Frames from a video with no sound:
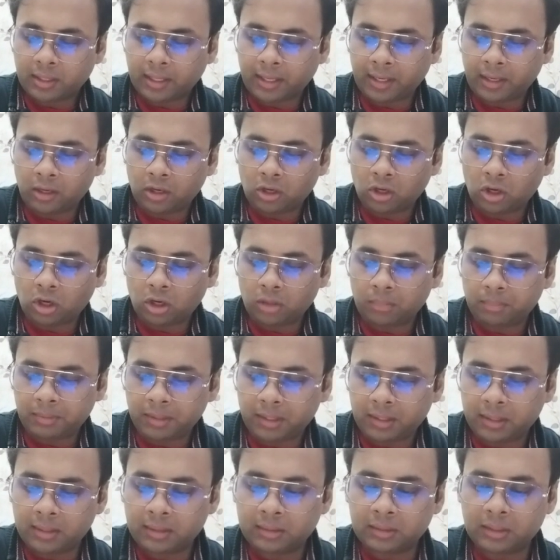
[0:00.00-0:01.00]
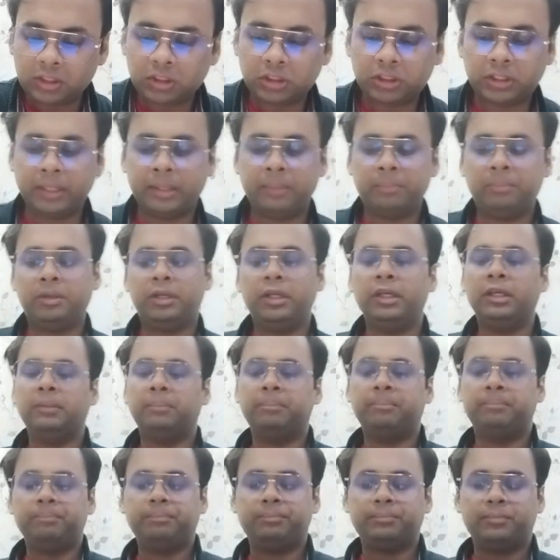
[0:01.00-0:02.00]
cannot be in the same
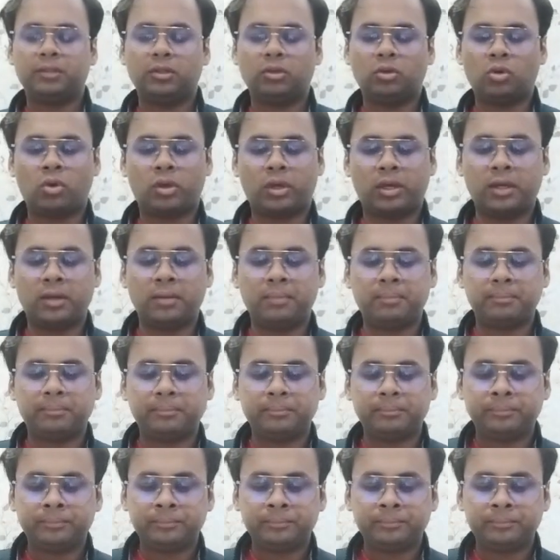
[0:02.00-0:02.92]
team. Okay.